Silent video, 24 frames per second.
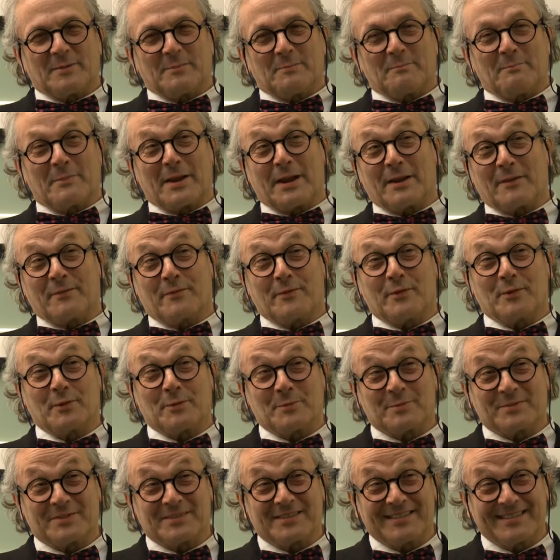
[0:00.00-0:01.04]
Make
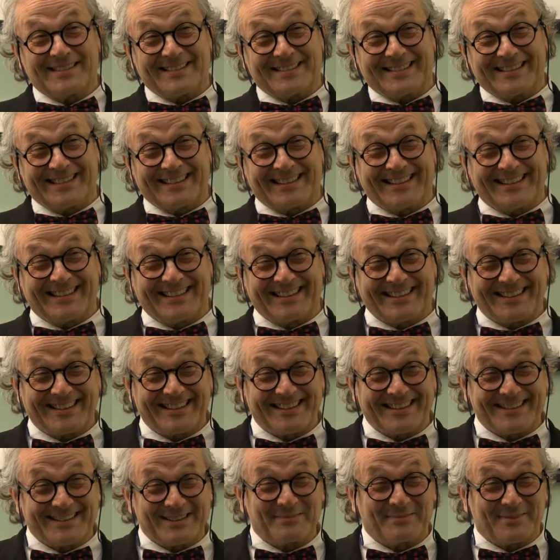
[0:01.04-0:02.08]
films.
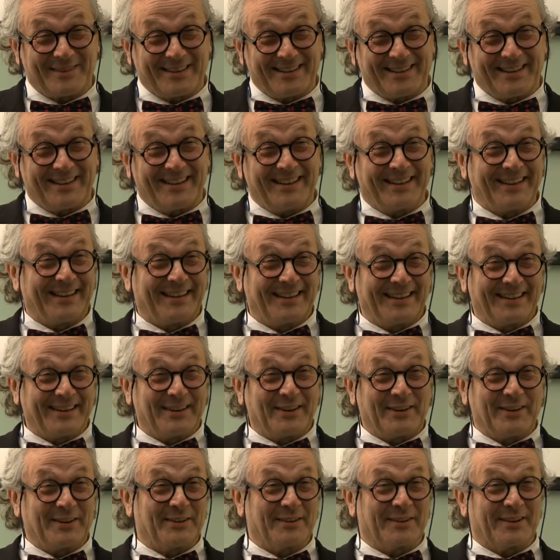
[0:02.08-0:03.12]
Simply,
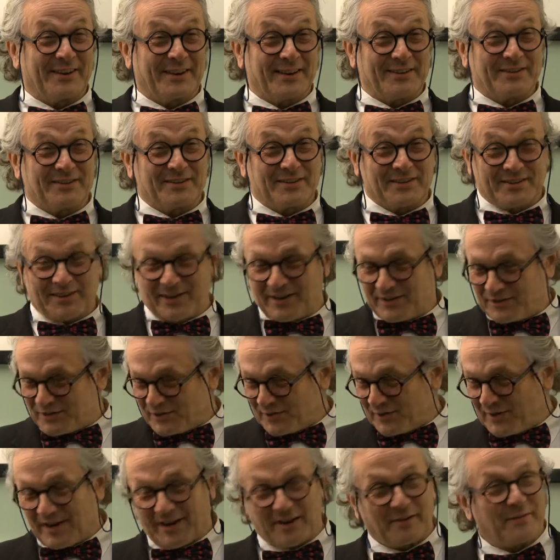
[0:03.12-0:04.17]
get
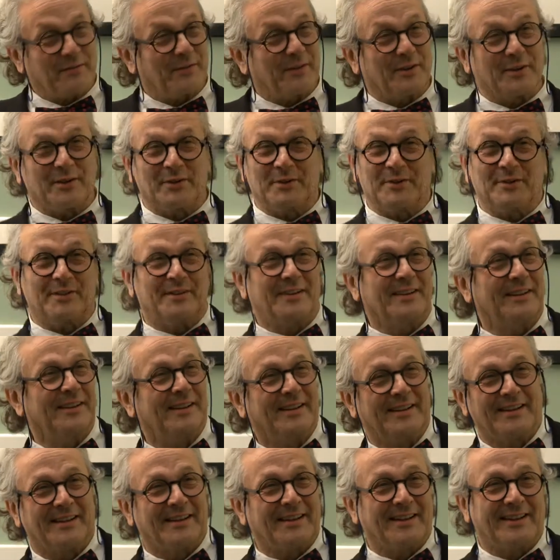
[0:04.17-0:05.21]
your iPhone,
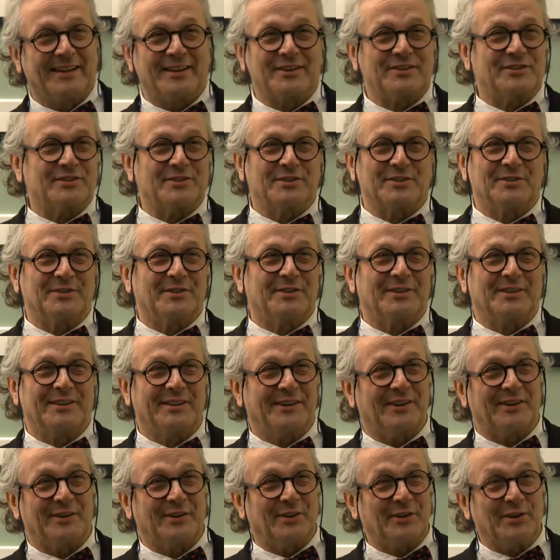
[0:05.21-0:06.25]
get your,
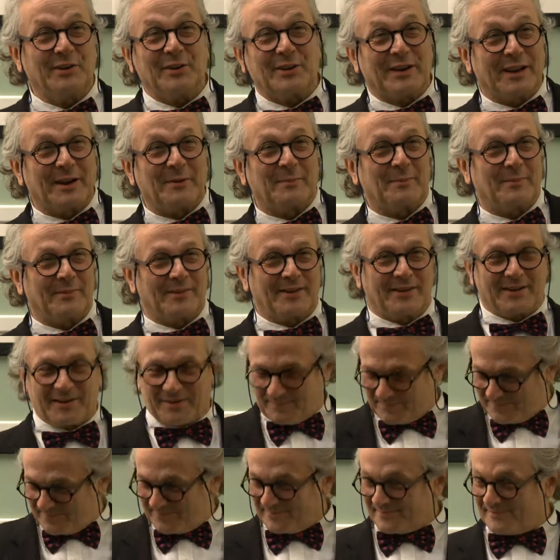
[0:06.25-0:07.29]
you
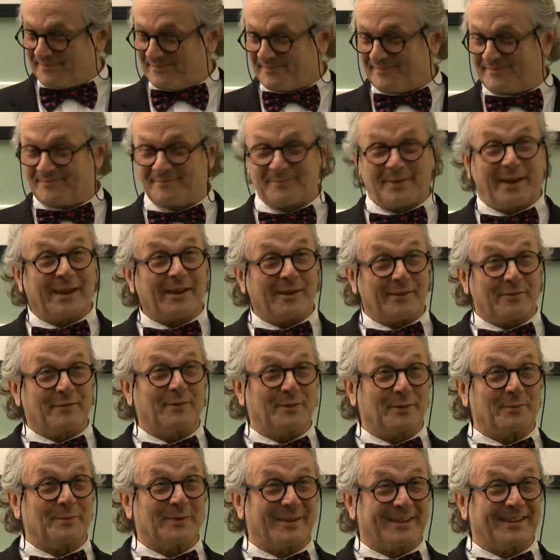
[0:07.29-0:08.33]
can make a
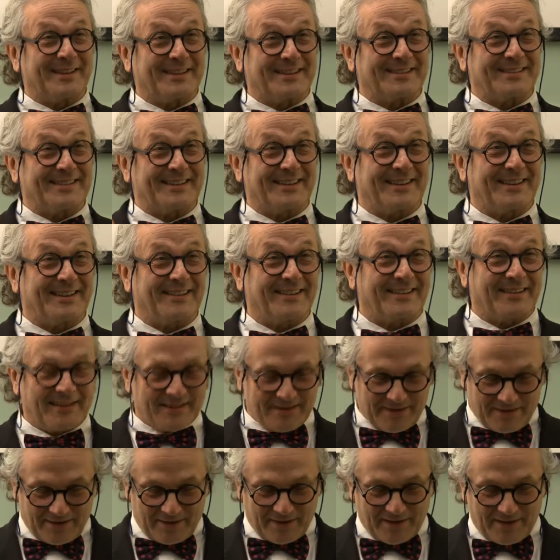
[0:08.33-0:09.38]
film on this now.
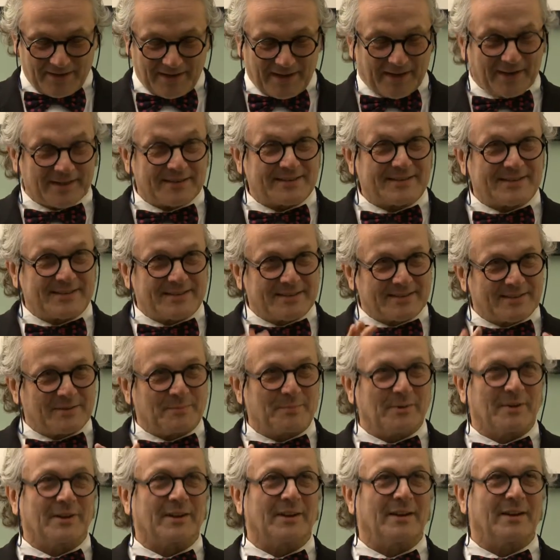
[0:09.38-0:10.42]
You can get a
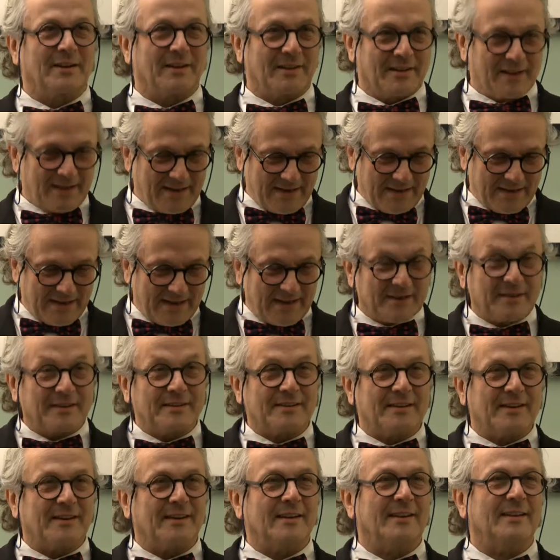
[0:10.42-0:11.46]
simple little
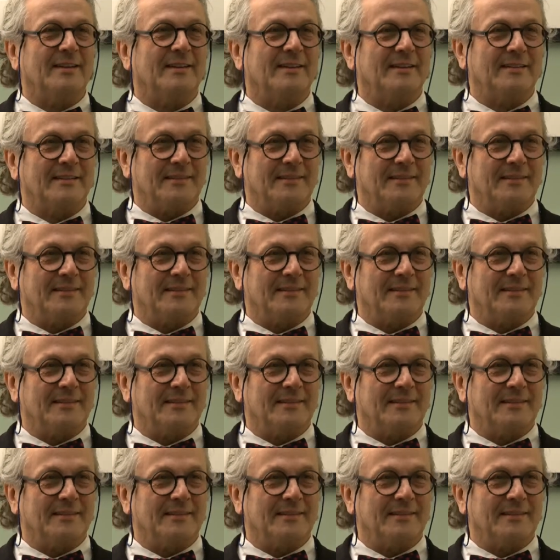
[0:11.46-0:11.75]
editing